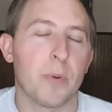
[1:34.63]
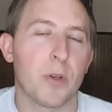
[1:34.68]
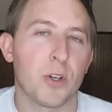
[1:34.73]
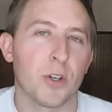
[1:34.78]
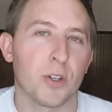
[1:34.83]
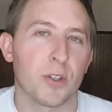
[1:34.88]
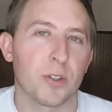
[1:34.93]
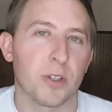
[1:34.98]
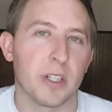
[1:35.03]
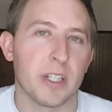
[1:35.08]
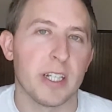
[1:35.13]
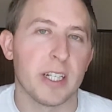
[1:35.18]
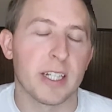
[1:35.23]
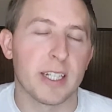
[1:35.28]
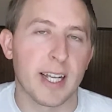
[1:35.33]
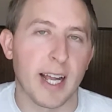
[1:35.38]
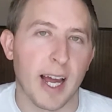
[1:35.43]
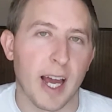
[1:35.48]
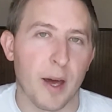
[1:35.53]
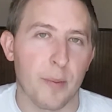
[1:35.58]
purely
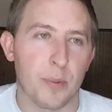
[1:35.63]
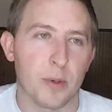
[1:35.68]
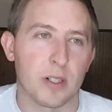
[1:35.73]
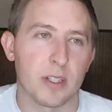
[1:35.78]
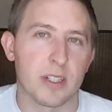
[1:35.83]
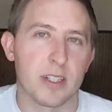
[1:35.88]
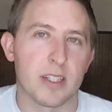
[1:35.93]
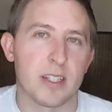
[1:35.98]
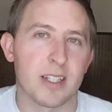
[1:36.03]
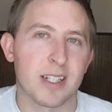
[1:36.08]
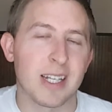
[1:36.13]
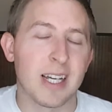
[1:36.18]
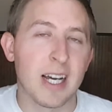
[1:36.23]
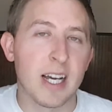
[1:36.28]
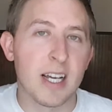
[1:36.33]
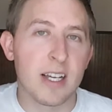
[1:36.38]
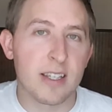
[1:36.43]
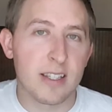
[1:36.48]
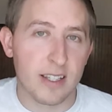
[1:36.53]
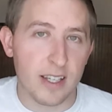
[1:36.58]
capitalist
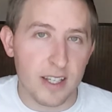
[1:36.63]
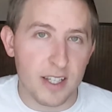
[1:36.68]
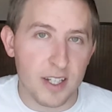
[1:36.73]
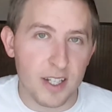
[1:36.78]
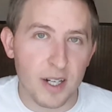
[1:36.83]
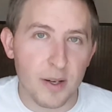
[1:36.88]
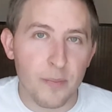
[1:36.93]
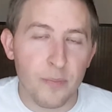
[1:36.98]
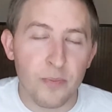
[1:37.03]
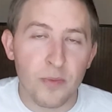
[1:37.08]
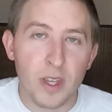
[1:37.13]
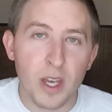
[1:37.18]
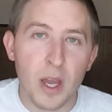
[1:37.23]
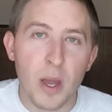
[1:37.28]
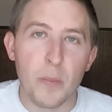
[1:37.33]
system